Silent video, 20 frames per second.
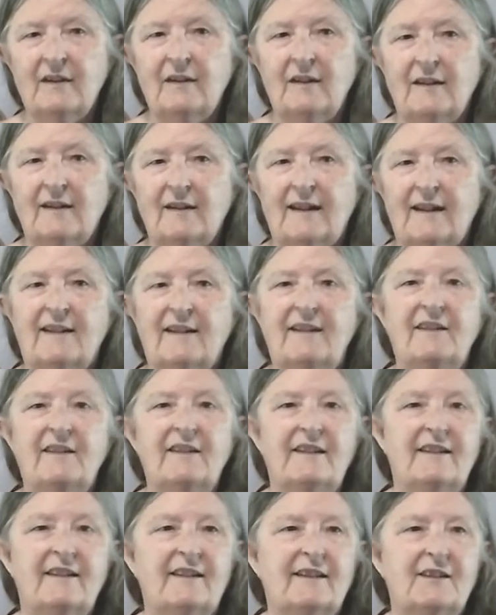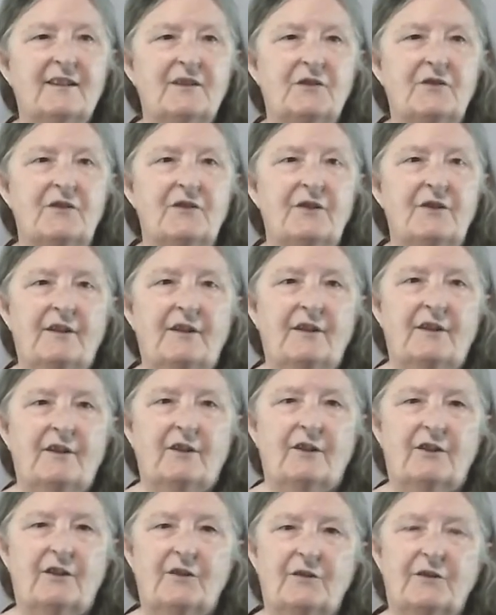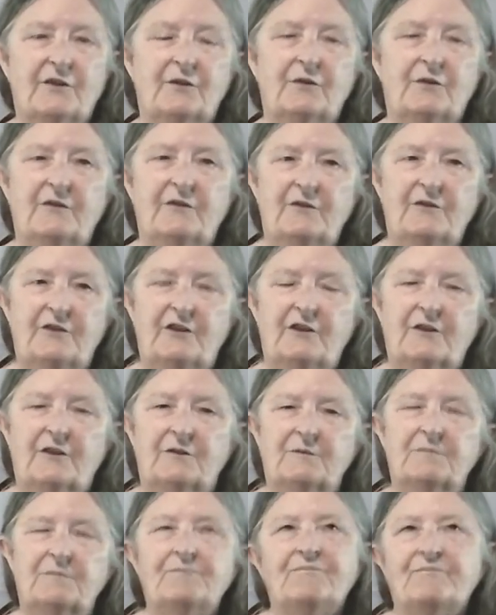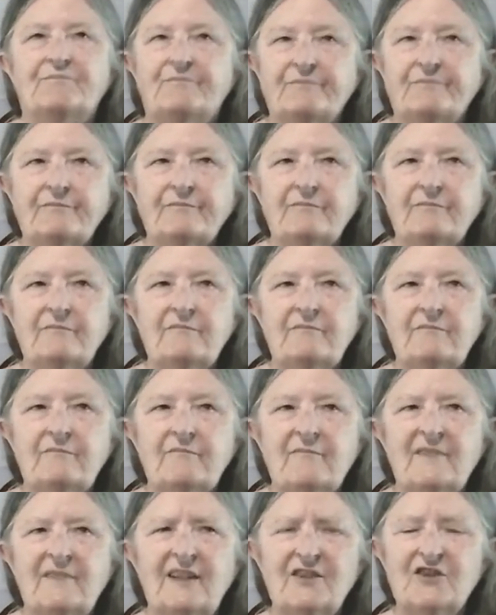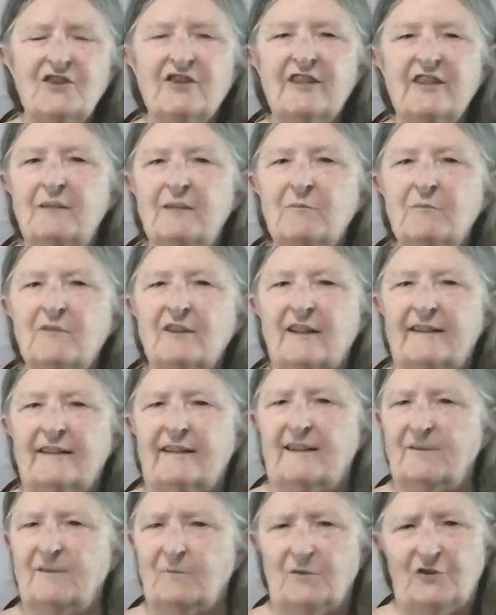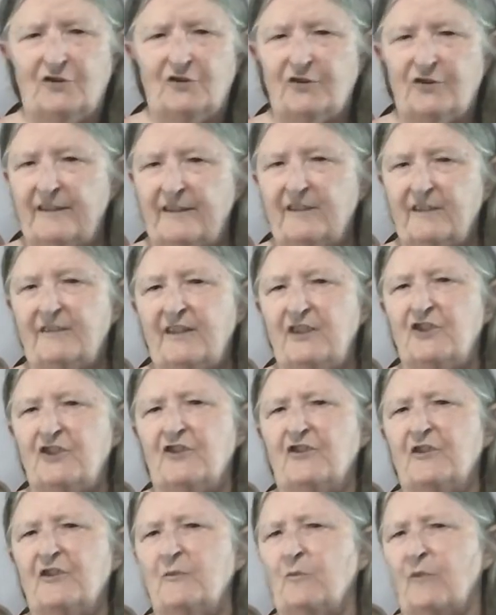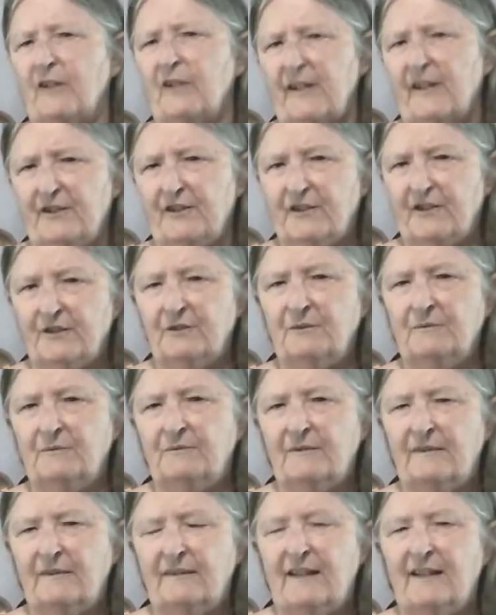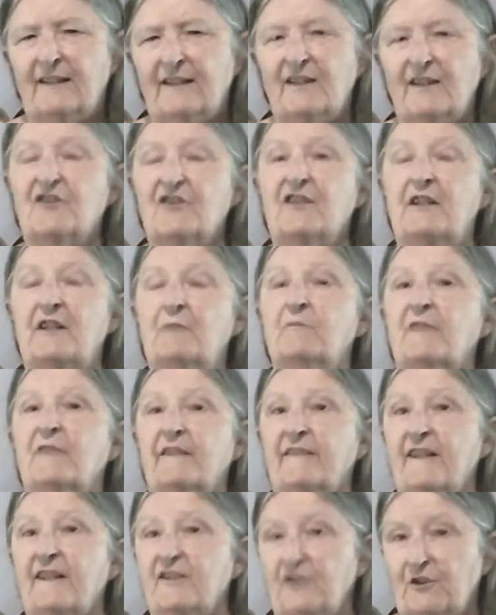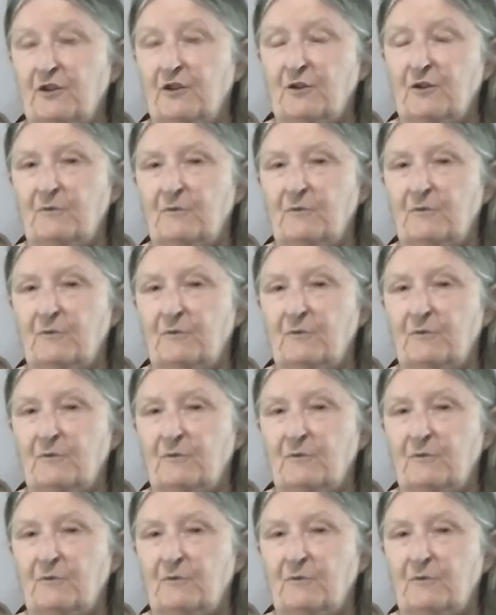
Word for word: And in the end, although, you know, it seemed like I was trying to teach them what I knew, and it seemed that they knew